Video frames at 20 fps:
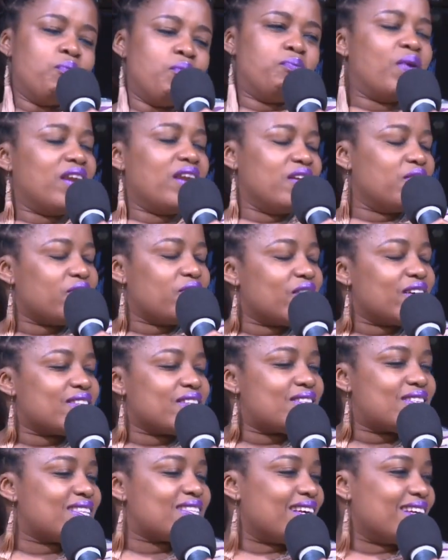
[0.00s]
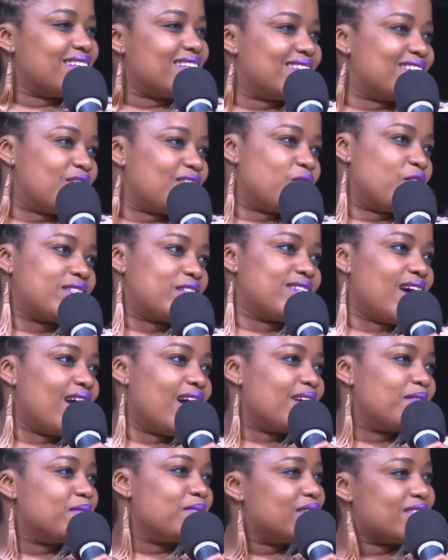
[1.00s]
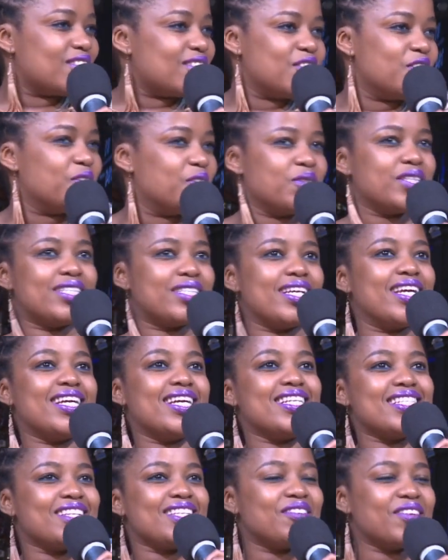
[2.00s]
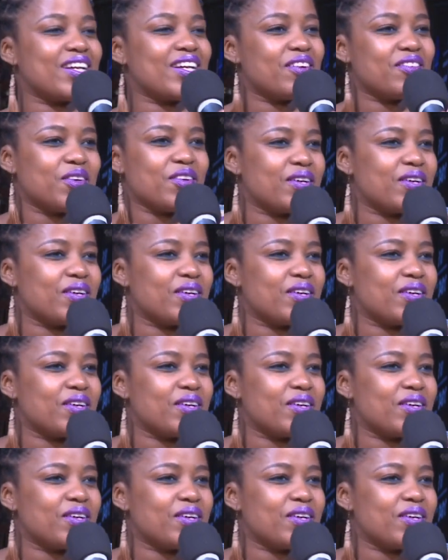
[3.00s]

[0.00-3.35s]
benefits and retirement annuities and whatever.